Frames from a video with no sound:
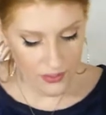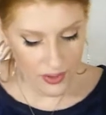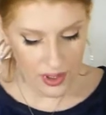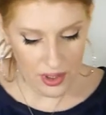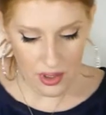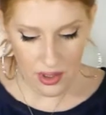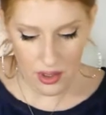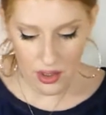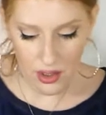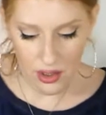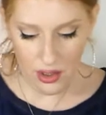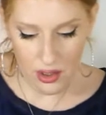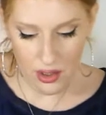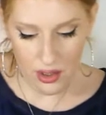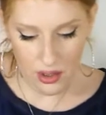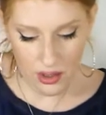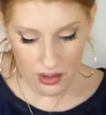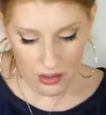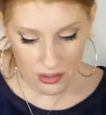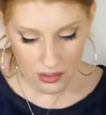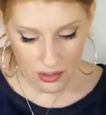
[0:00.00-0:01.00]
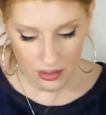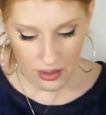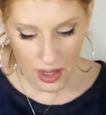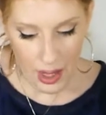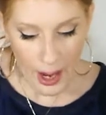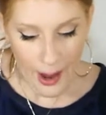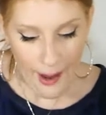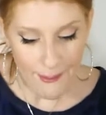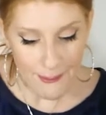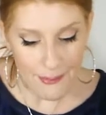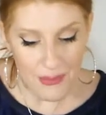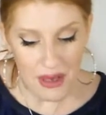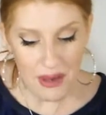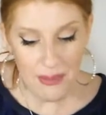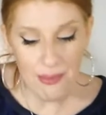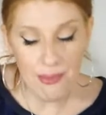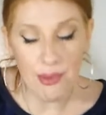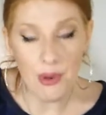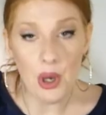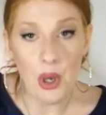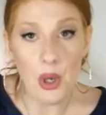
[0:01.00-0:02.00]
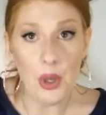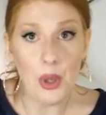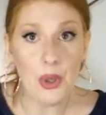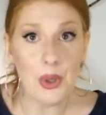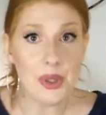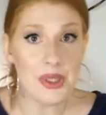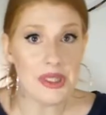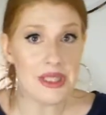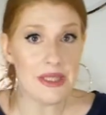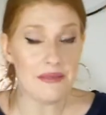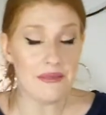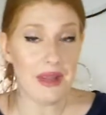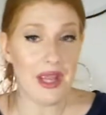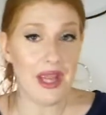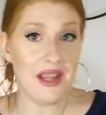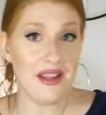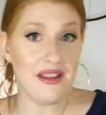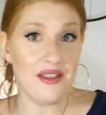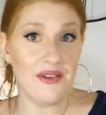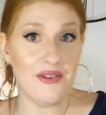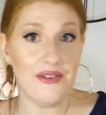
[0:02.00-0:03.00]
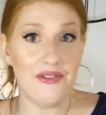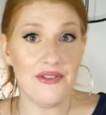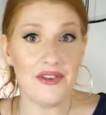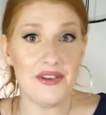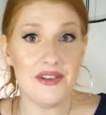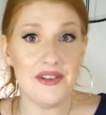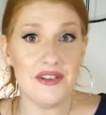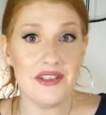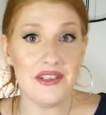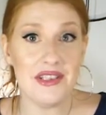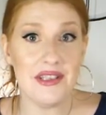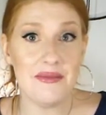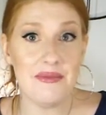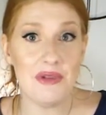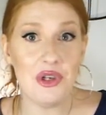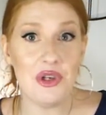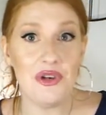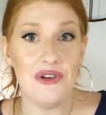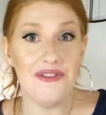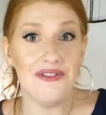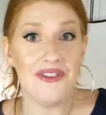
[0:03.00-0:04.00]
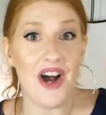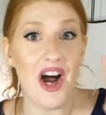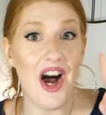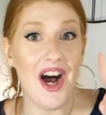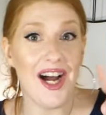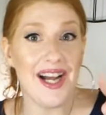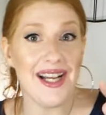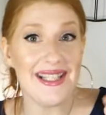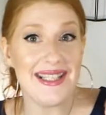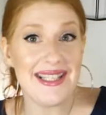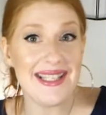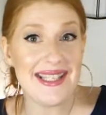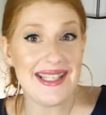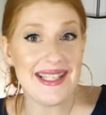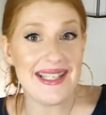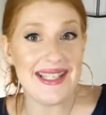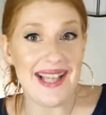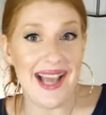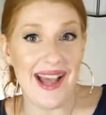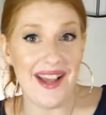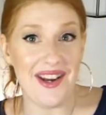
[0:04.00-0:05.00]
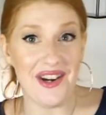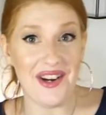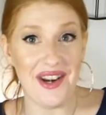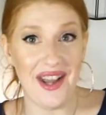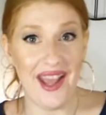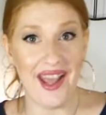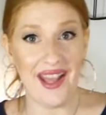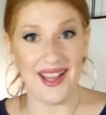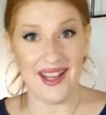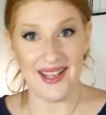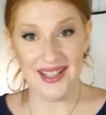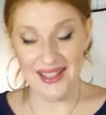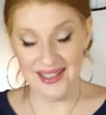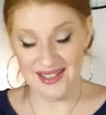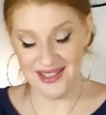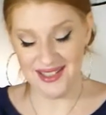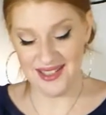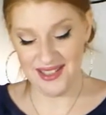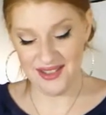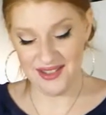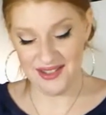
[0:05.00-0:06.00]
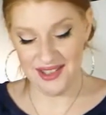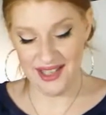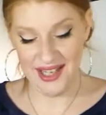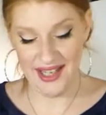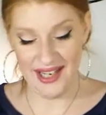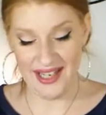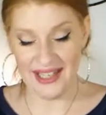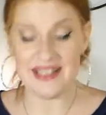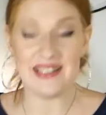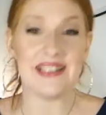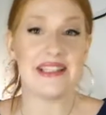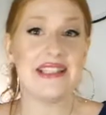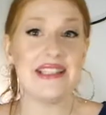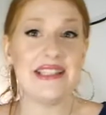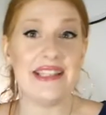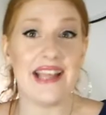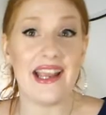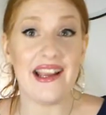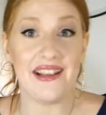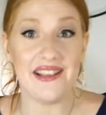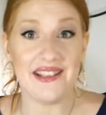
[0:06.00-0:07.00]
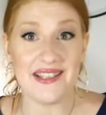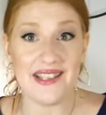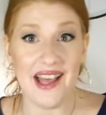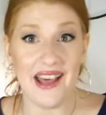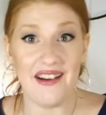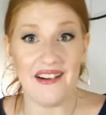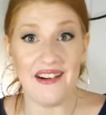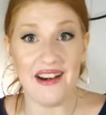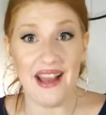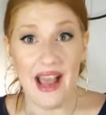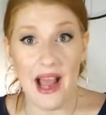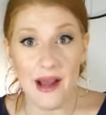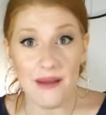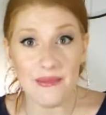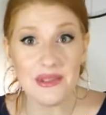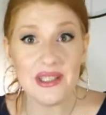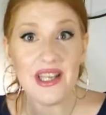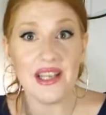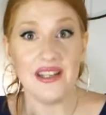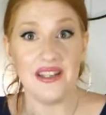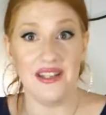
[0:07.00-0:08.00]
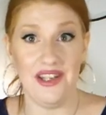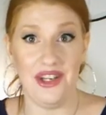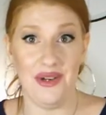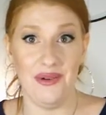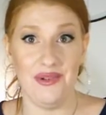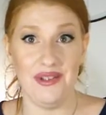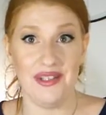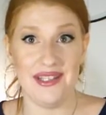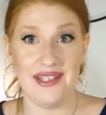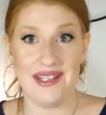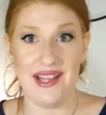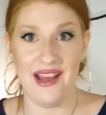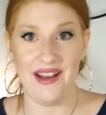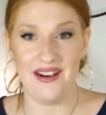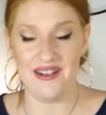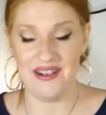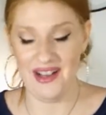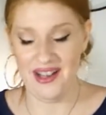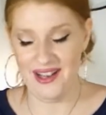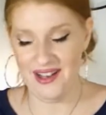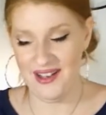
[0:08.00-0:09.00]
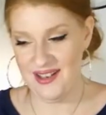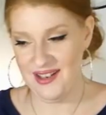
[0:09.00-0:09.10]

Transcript: Go. Be bold and make the first move on Saturday. Okay, doesn't say on Saturday. I'm telling you, on Saturday.